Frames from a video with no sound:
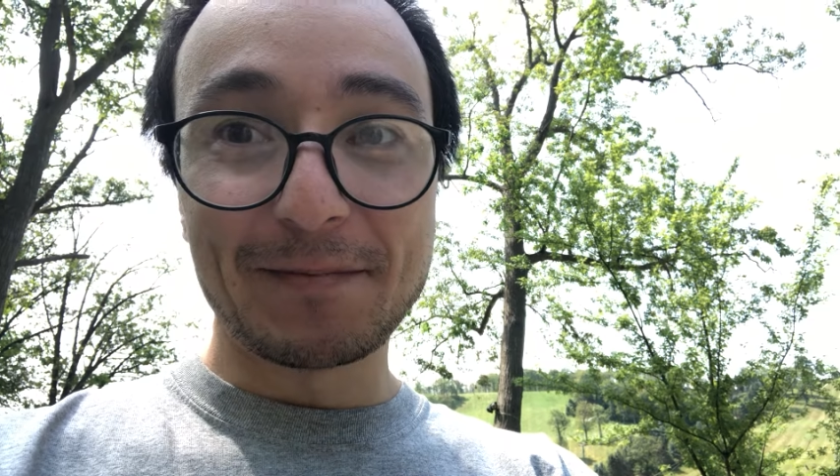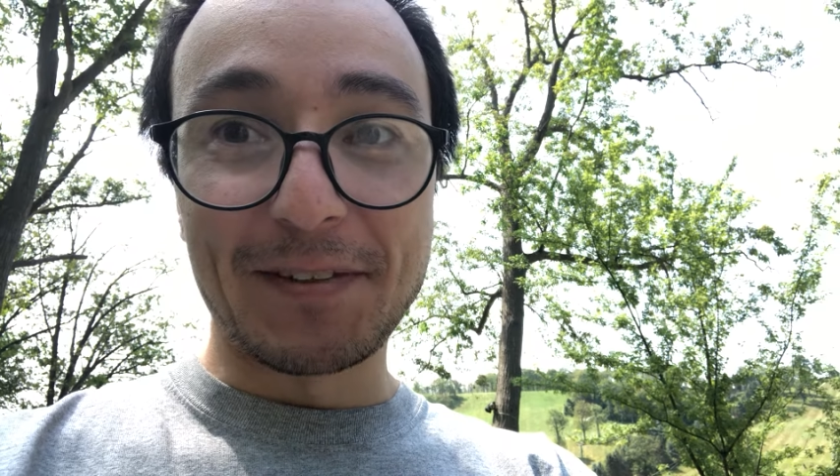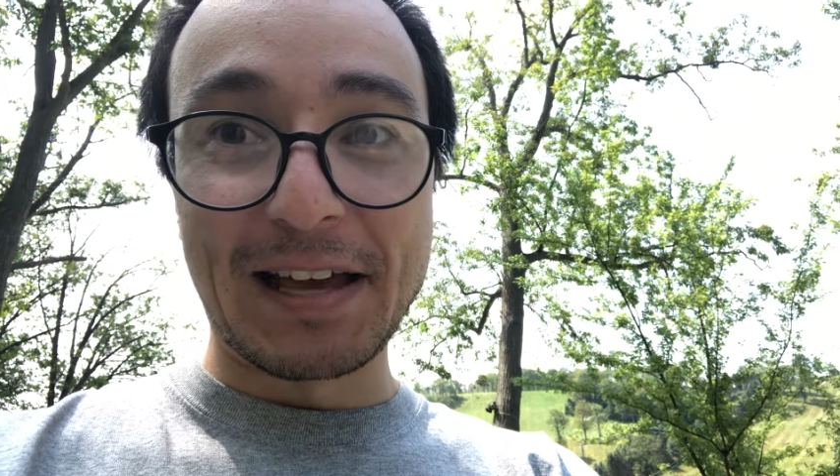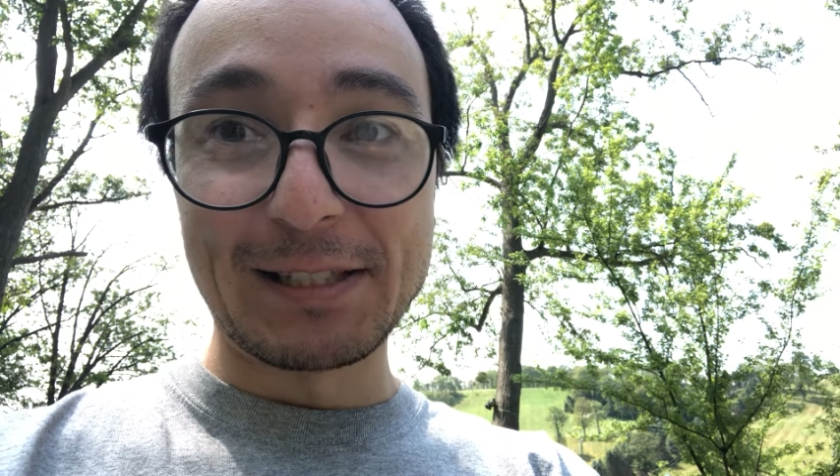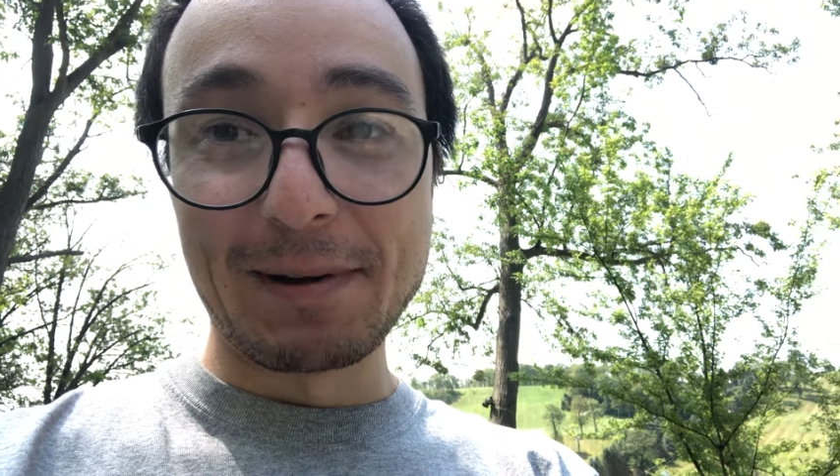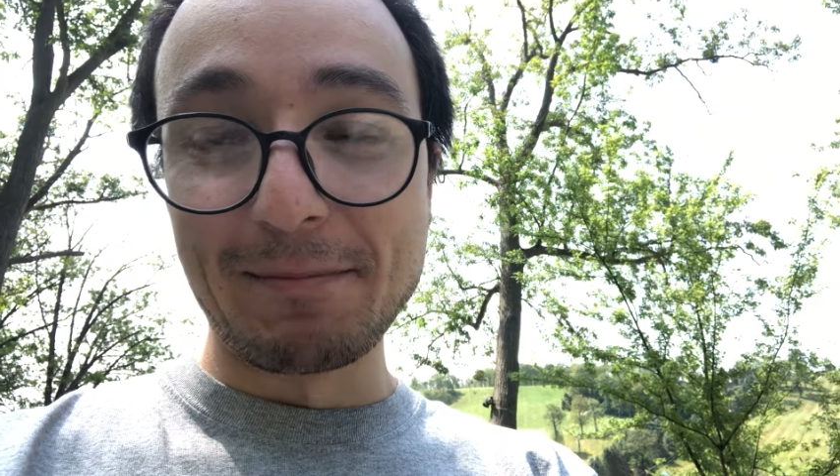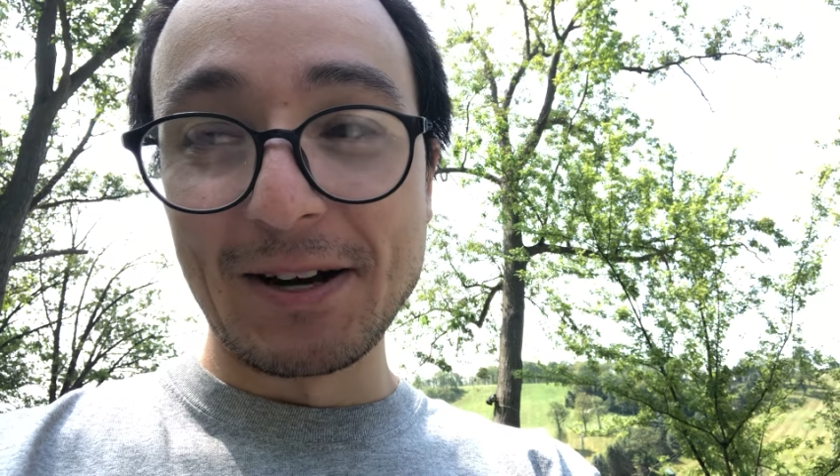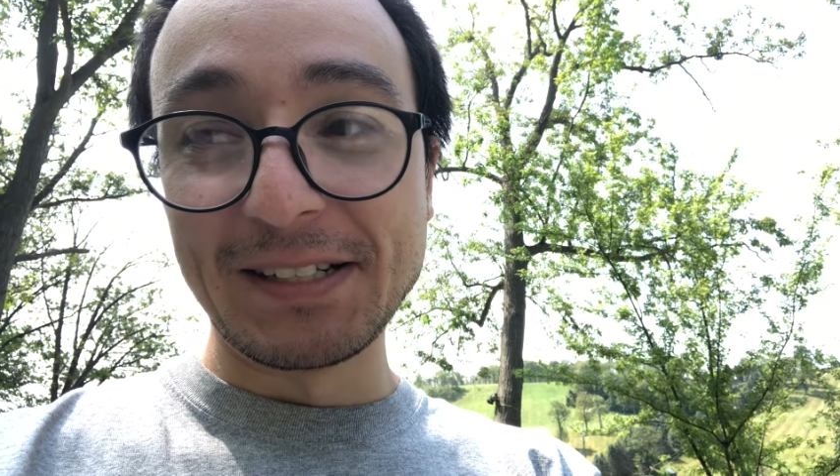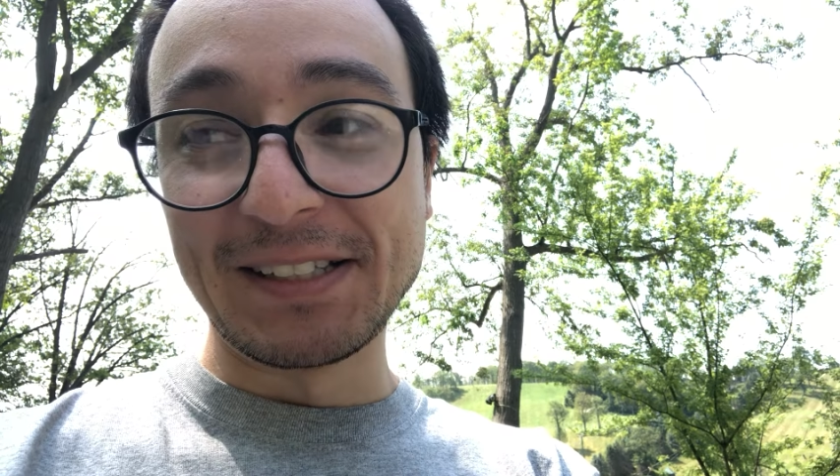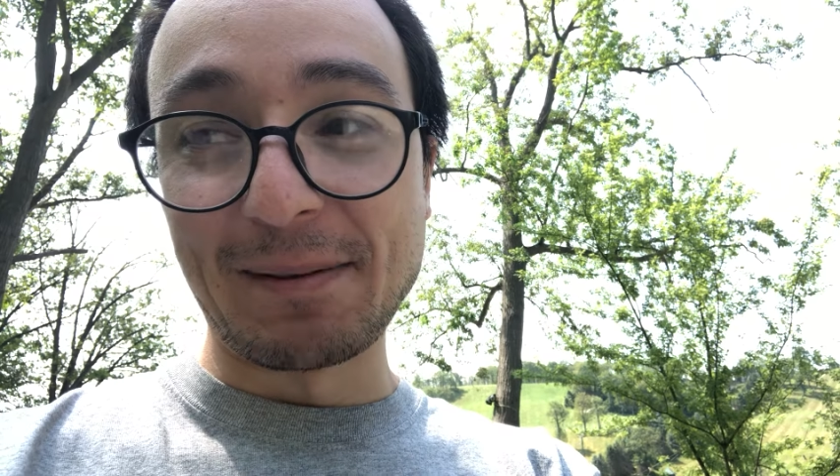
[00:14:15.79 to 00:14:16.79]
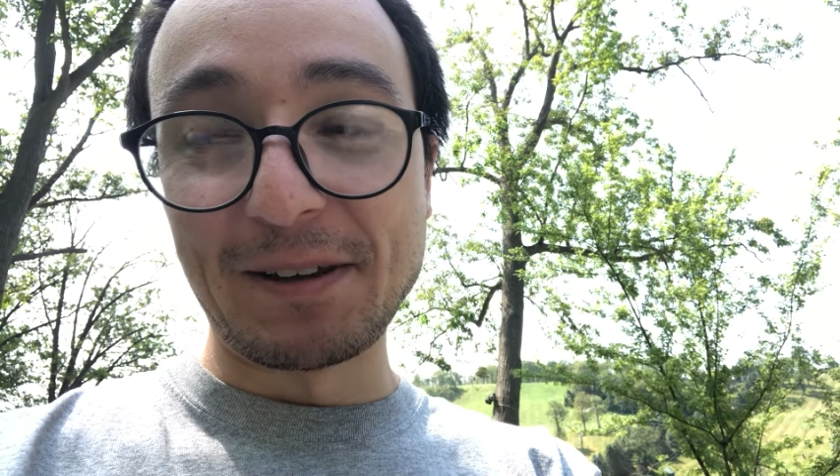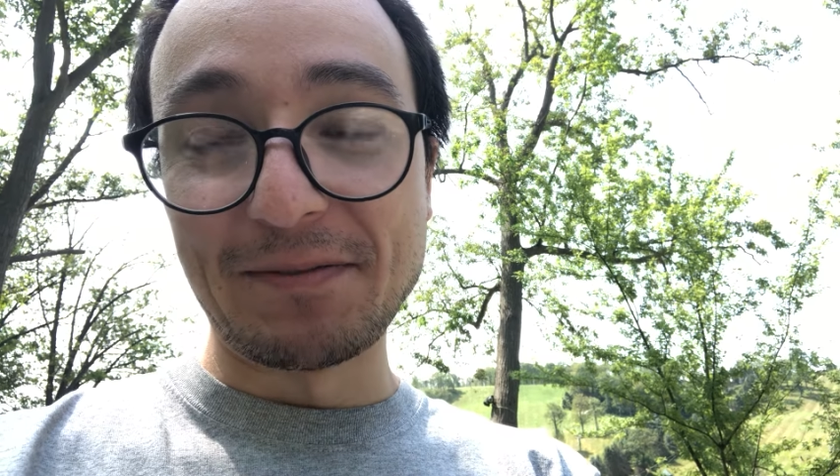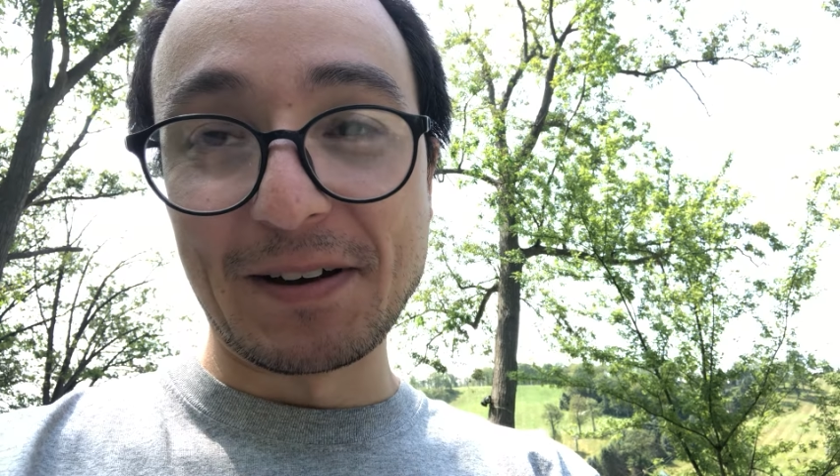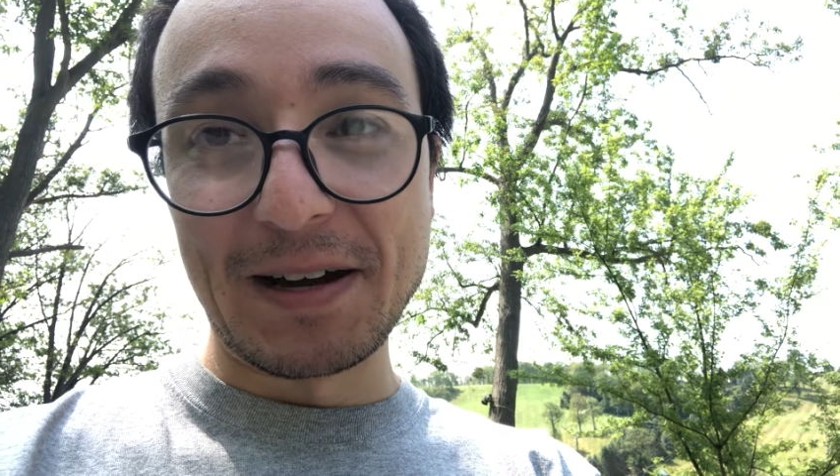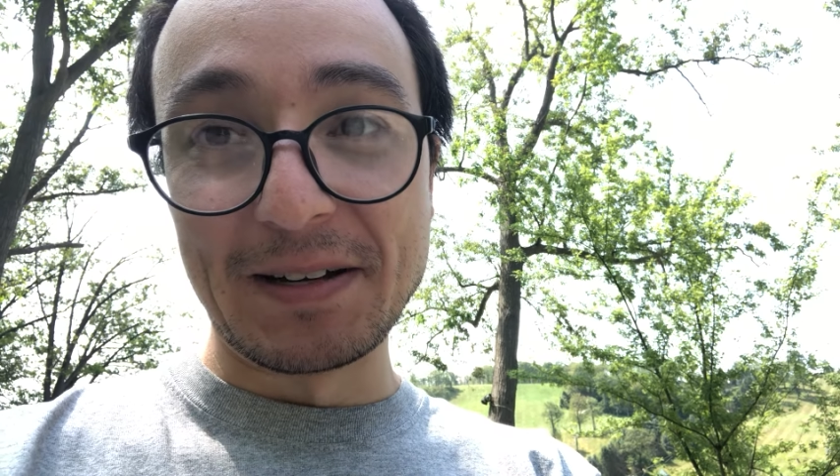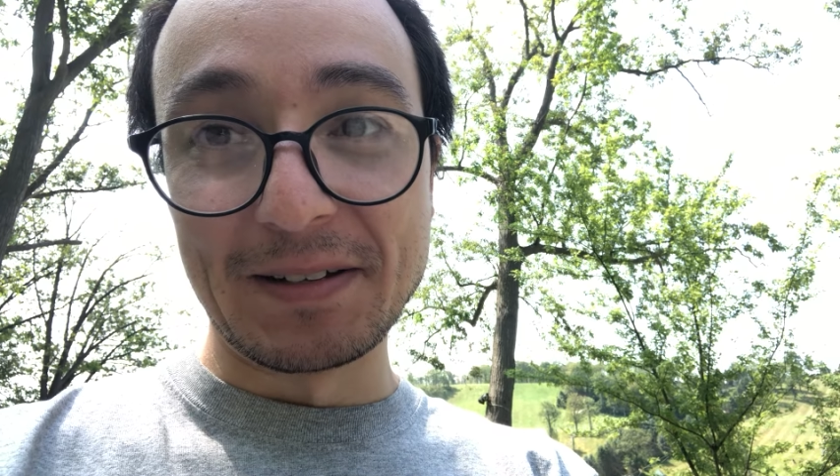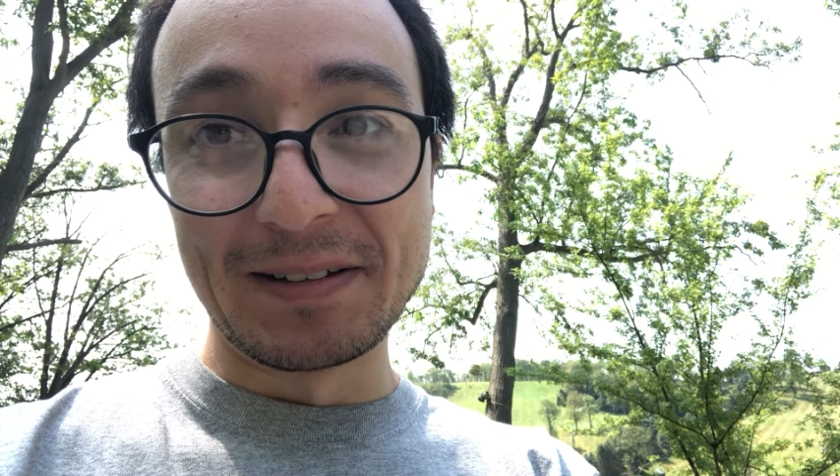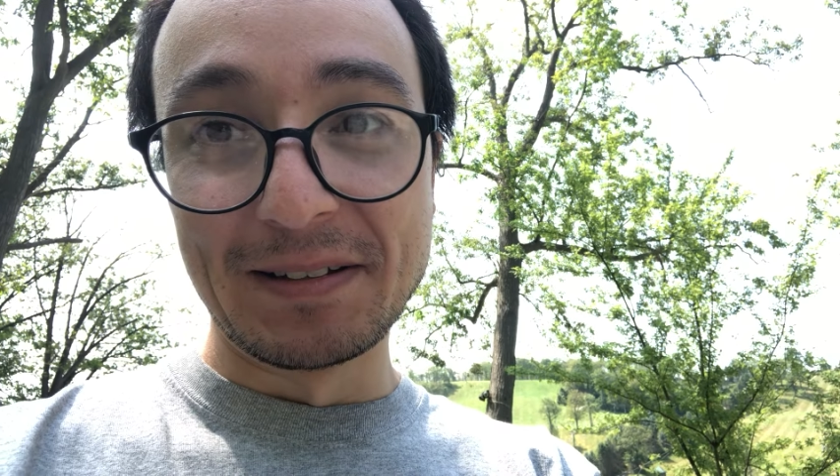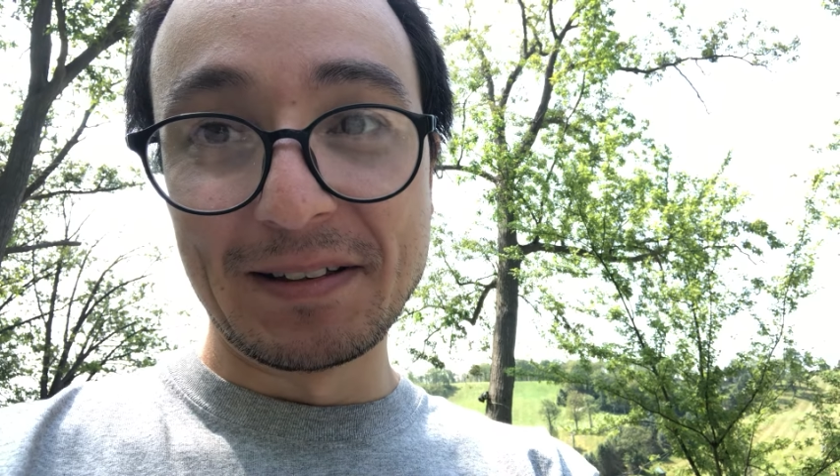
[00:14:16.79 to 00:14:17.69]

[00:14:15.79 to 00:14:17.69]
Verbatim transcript: that's my Mars semifinal